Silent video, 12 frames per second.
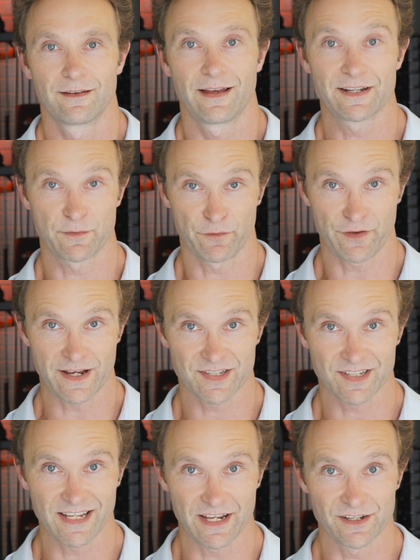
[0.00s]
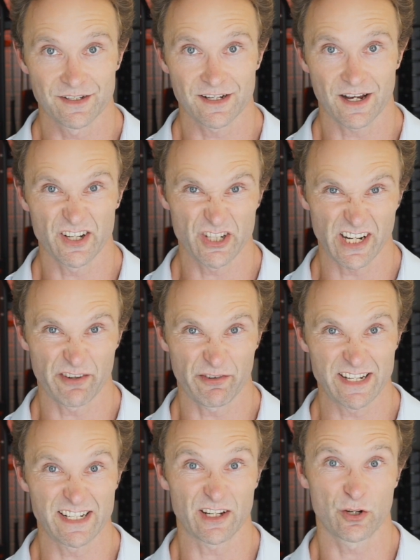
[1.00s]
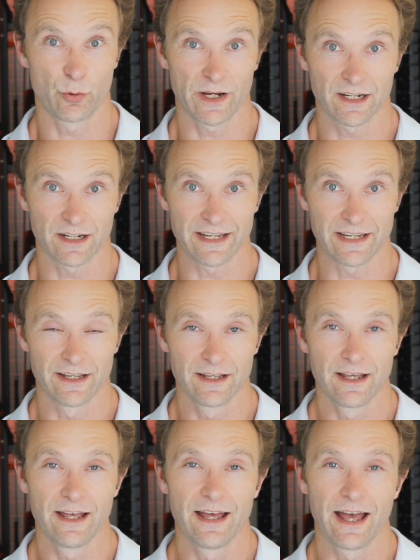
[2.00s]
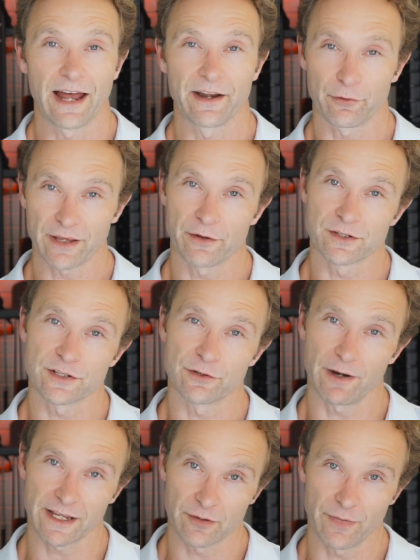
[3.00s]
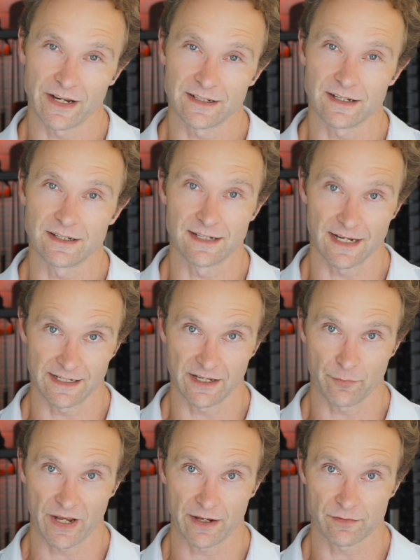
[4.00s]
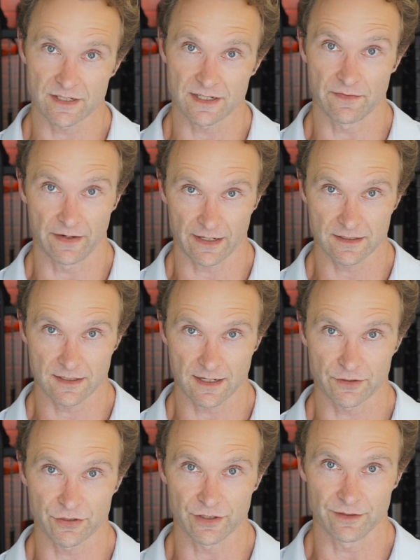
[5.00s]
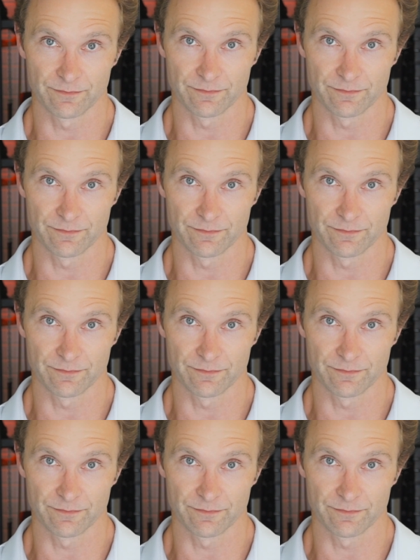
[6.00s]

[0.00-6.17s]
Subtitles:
As I'm fair-skinned, I generate it quickly, and I'll get onto the recommended daily amounts in the next section.